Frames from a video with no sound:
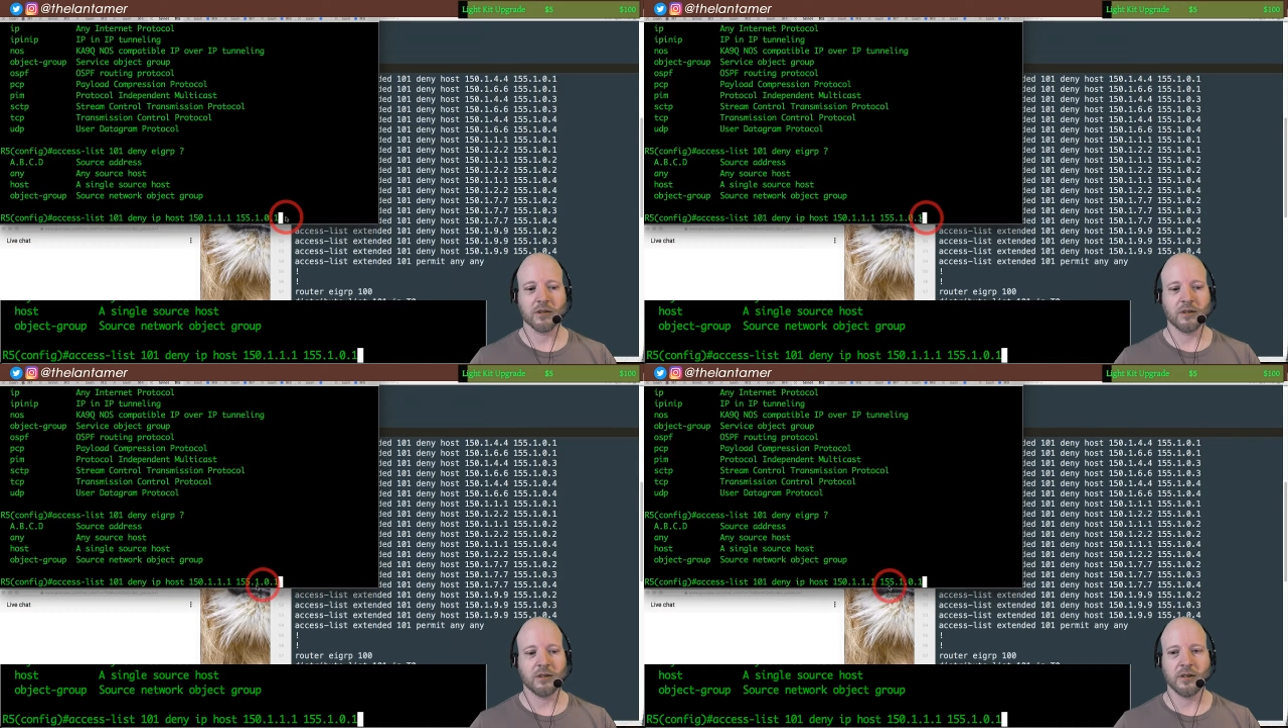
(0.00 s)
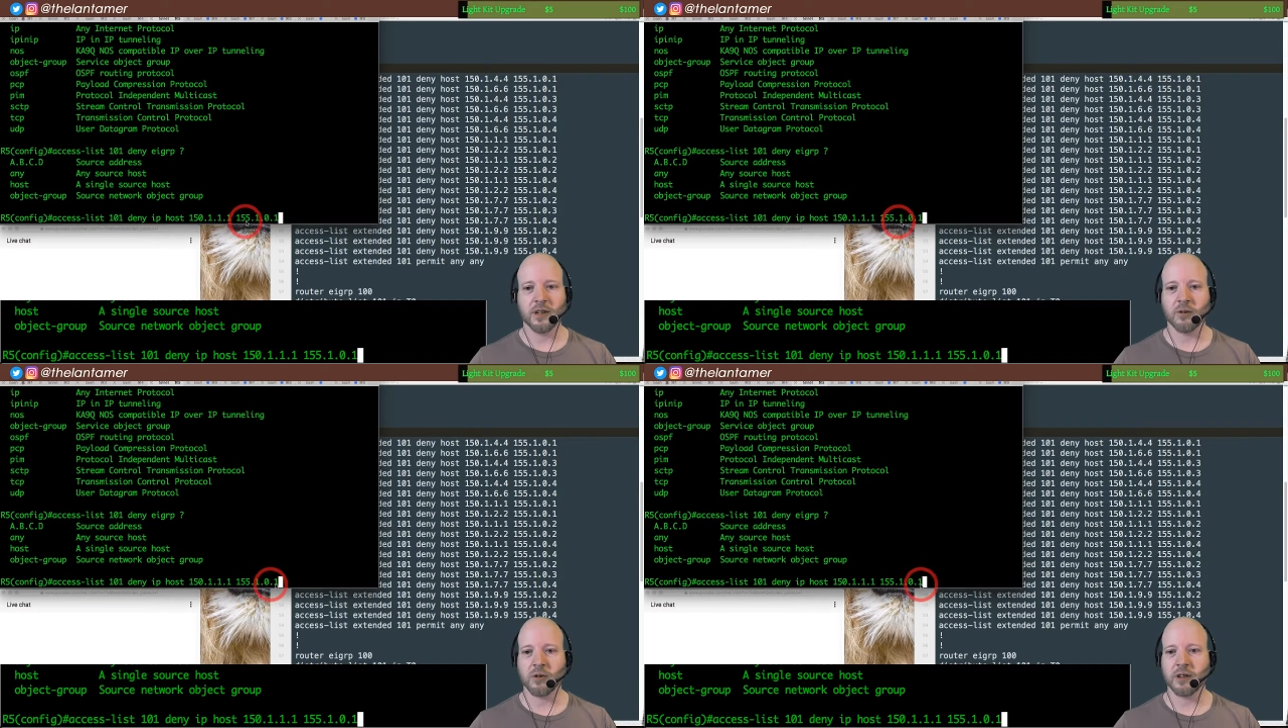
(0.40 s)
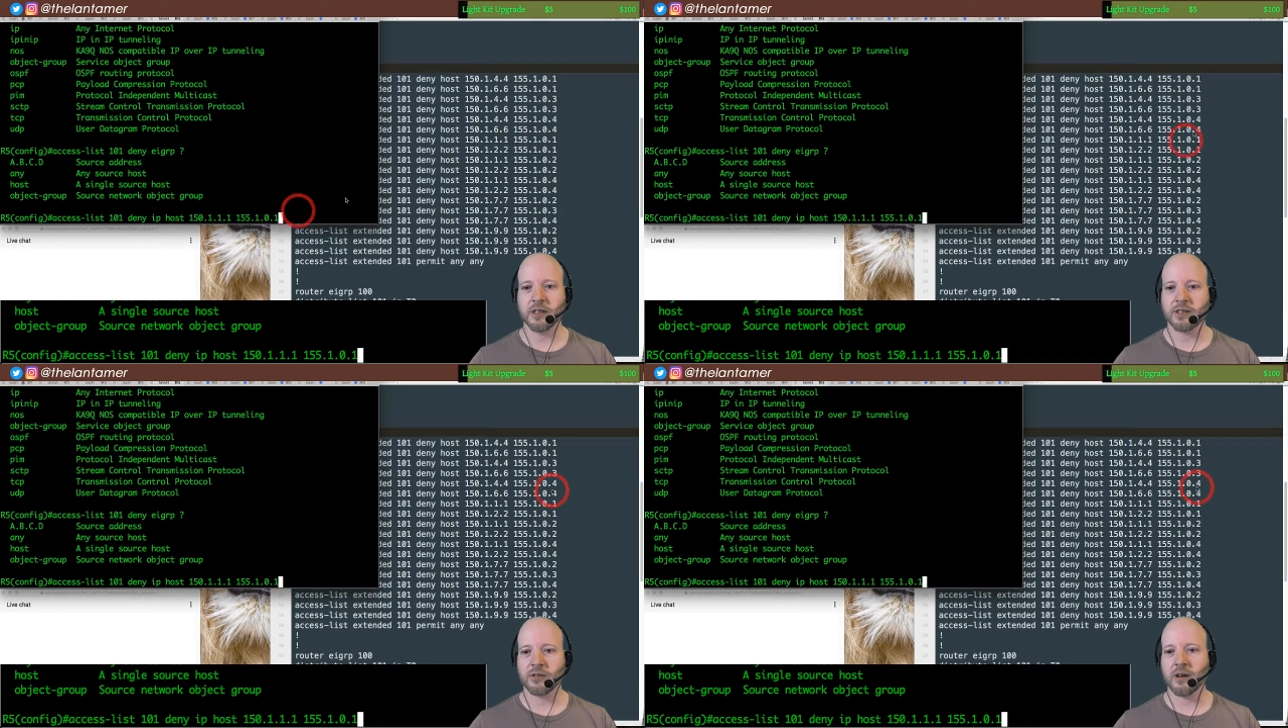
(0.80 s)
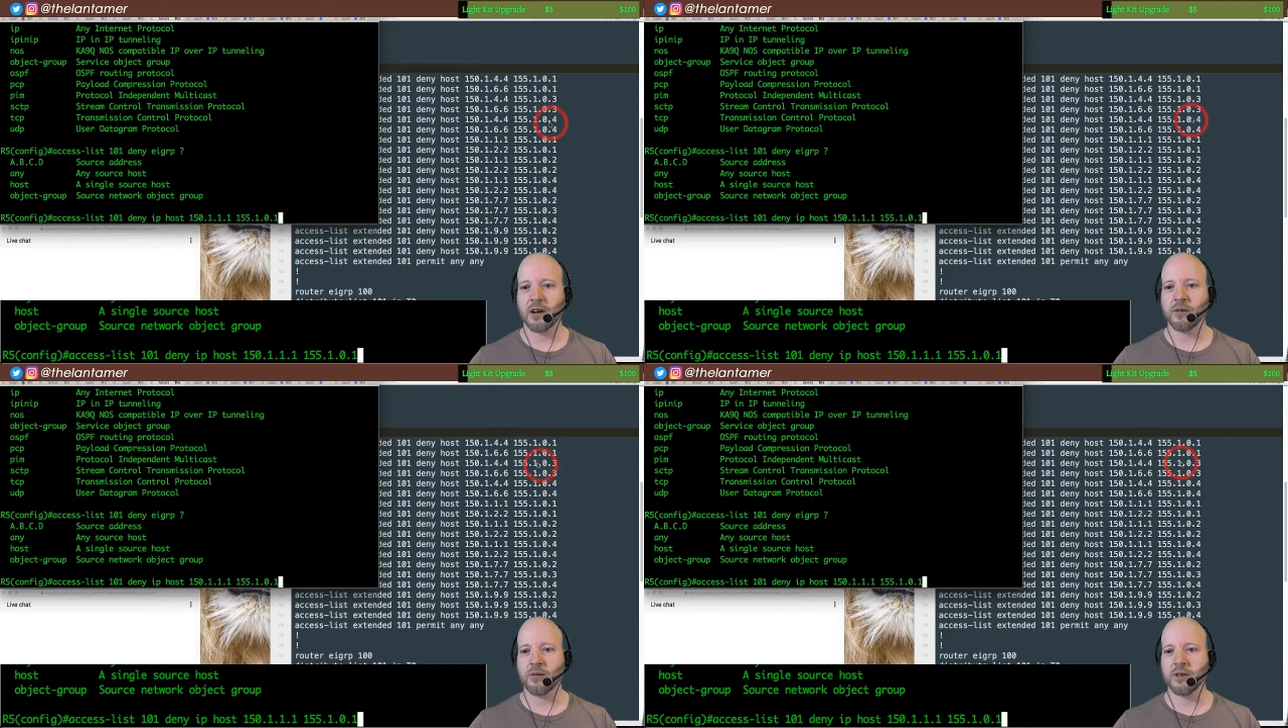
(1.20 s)
yeah, we're going to try
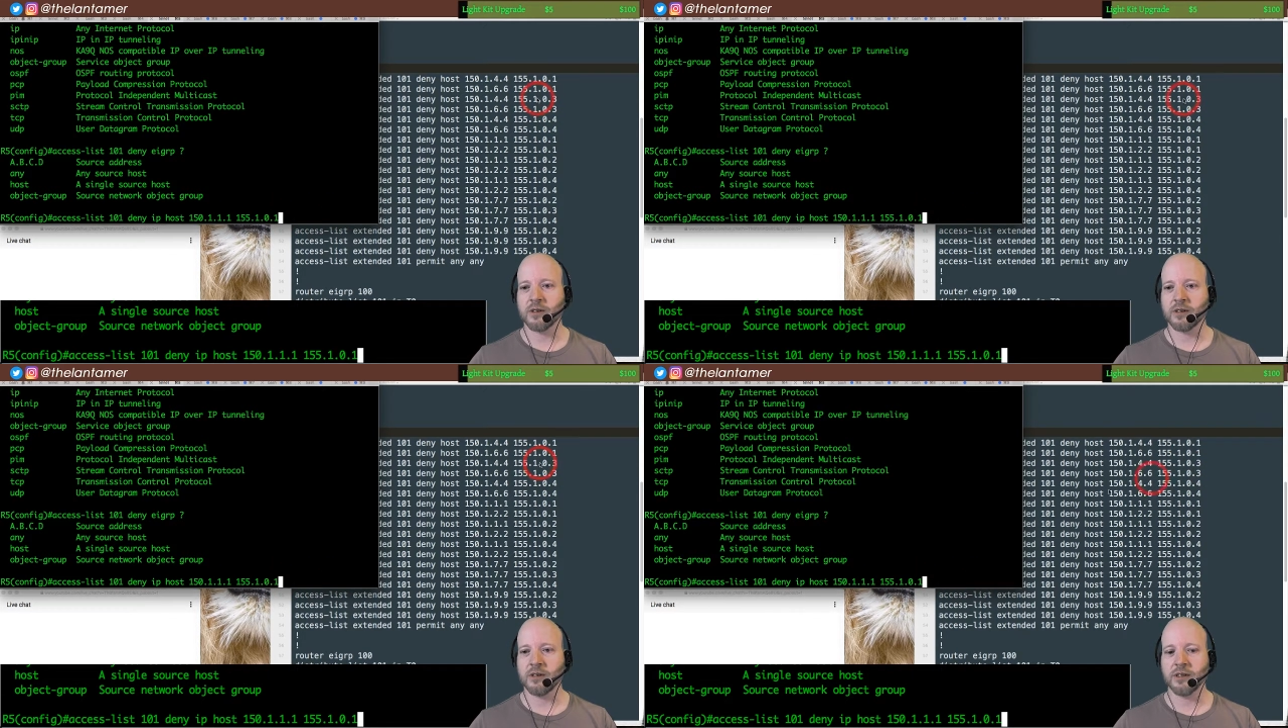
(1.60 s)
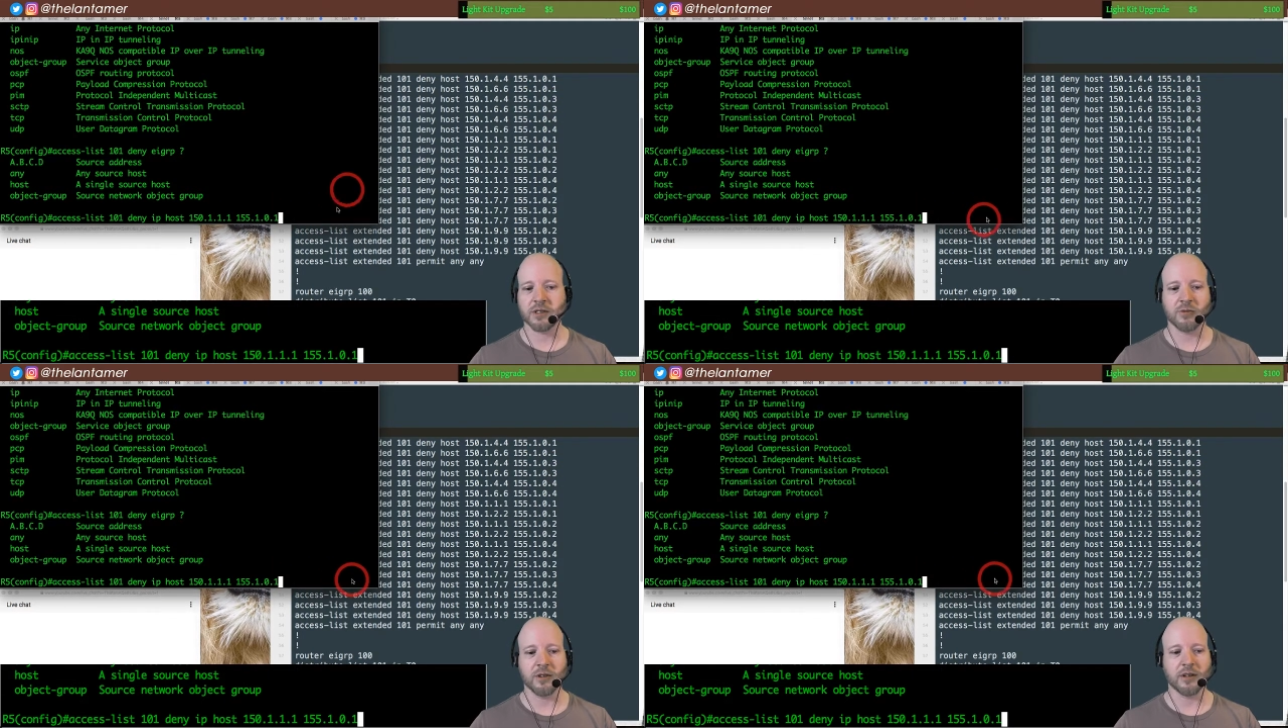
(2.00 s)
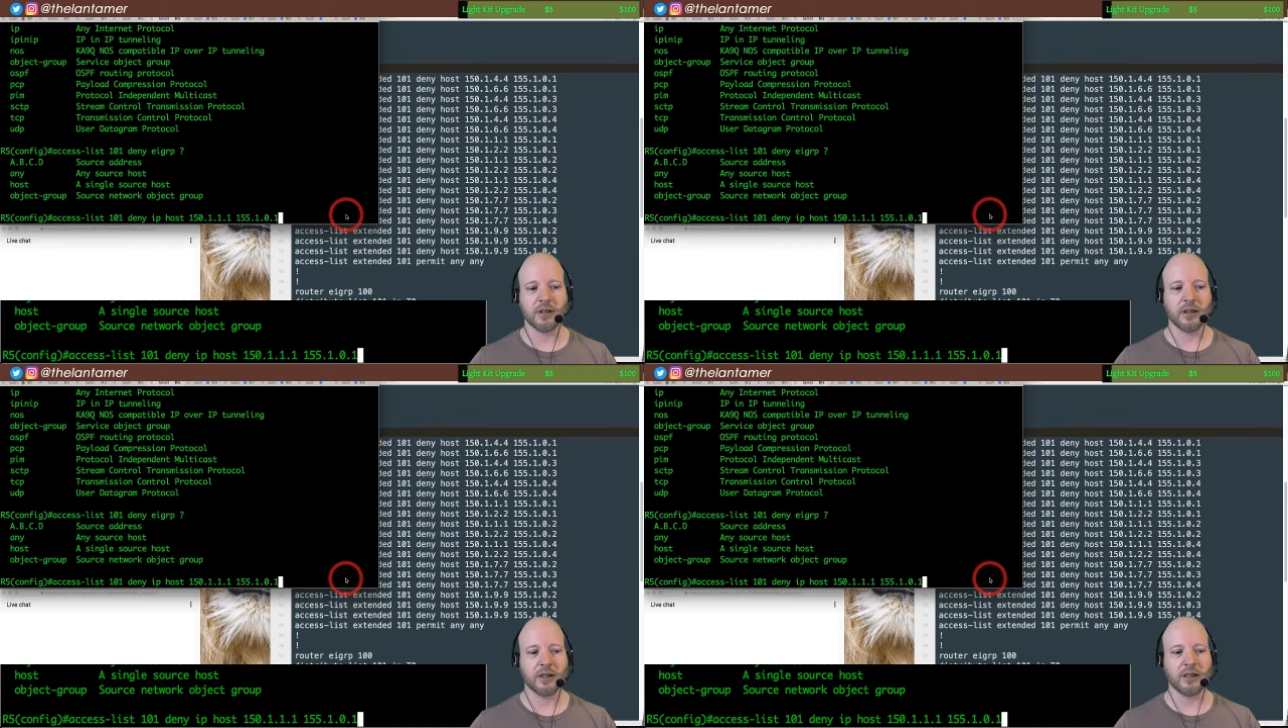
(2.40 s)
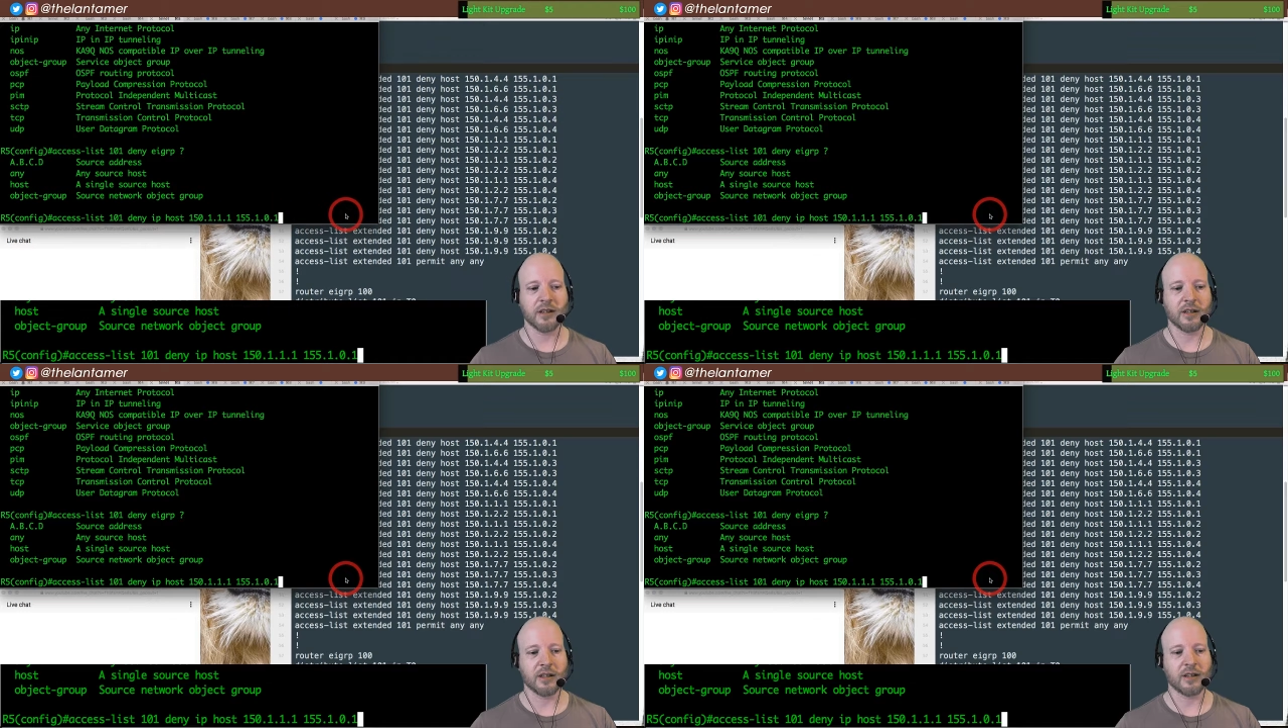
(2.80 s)
with this one and
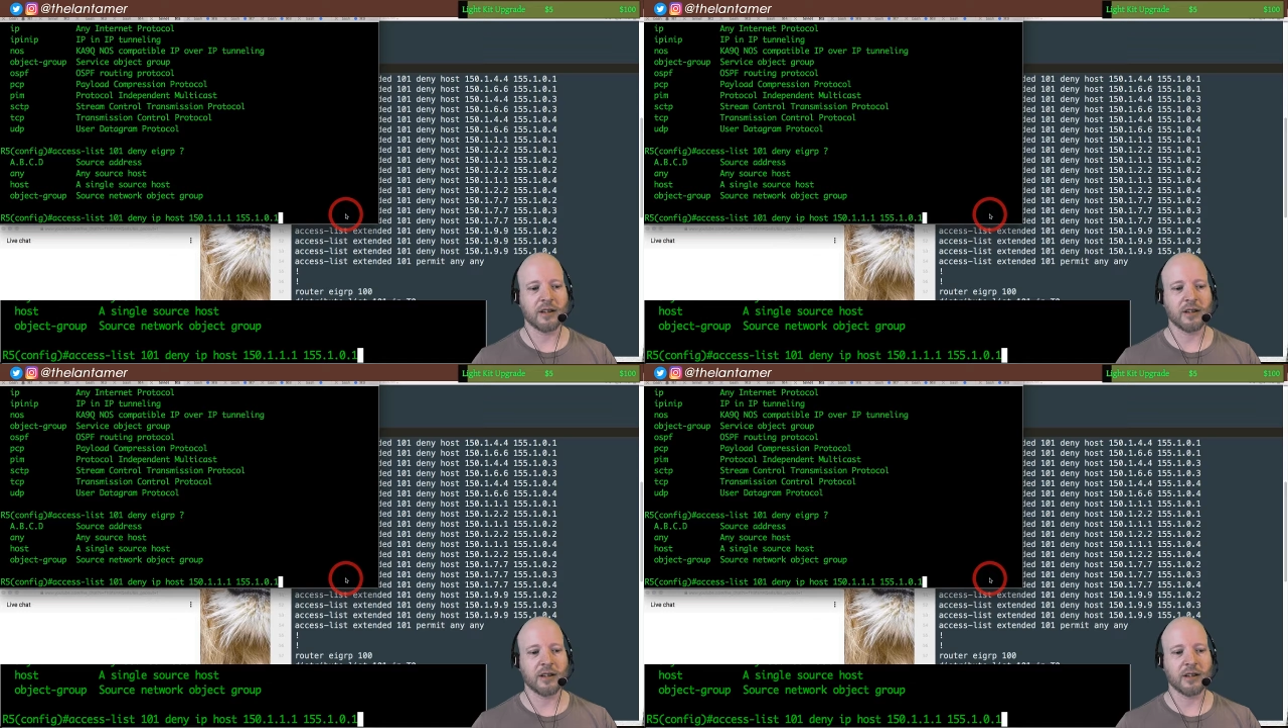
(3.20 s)
then